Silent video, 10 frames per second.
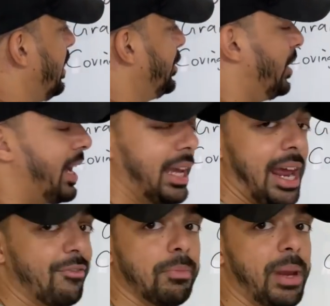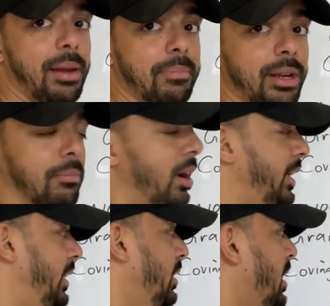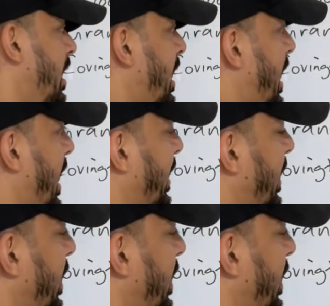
you're not going to have to pay him big money. And